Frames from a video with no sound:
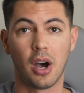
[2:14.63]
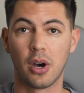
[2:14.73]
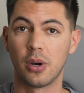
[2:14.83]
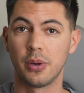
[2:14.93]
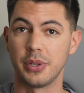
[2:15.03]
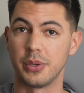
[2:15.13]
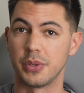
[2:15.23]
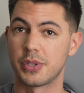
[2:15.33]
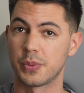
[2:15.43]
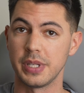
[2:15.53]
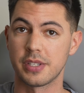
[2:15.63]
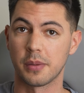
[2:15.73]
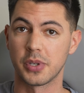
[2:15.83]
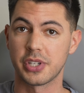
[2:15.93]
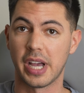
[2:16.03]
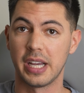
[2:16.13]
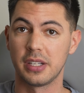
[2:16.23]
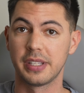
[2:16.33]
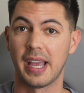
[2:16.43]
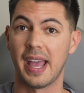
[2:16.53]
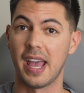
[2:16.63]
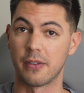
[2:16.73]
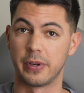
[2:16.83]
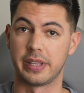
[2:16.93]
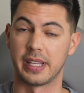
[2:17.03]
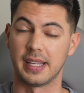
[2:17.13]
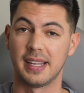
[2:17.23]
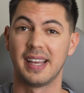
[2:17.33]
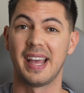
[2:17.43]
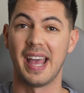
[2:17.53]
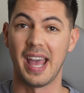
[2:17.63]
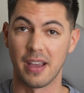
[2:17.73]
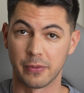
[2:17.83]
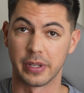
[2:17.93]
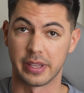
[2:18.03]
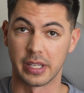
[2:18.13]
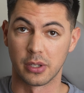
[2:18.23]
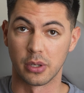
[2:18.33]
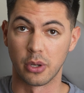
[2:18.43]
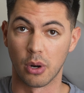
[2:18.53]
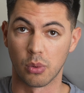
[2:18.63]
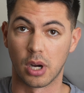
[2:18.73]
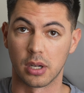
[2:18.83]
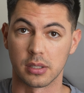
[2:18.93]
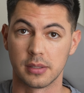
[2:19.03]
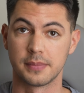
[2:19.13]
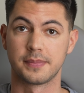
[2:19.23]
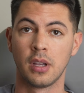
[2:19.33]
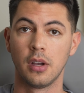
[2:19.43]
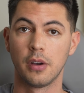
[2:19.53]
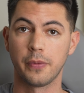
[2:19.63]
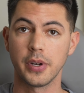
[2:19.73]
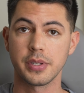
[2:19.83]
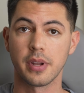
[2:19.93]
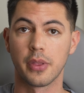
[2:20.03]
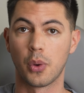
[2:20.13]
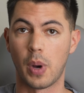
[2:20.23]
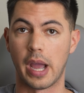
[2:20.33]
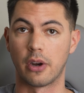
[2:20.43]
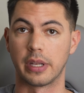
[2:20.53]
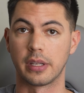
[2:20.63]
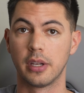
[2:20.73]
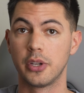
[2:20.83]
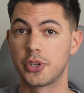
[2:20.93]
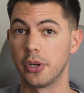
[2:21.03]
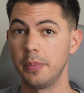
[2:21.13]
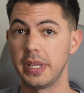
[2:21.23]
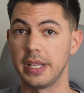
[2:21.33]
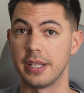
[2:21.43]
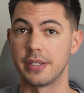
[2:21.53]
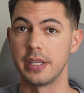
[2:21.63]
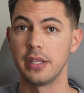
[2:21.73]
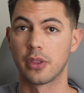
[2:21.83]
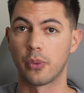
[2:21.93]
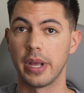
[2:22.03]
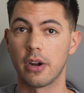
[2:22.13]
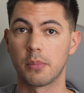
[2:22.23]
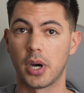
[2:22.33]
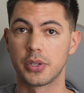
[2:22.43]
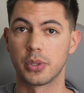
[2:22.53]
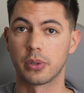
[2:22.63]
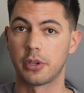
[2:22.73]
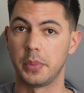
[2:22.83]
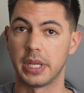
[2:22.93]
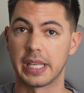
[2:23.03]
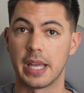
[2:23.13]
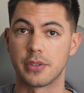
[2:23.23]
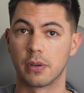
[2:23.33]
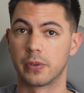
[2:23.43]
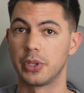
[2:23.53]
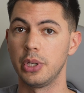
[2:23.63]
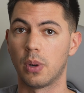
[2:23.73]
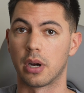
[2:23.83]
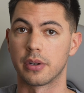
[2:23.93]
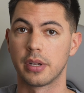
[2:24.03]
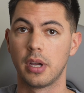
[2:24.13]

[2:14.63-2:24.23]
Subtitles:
Oh, you sweet summer child, everything could go wrong. First, the wiring. Should be easy, the radar module communicates over UART.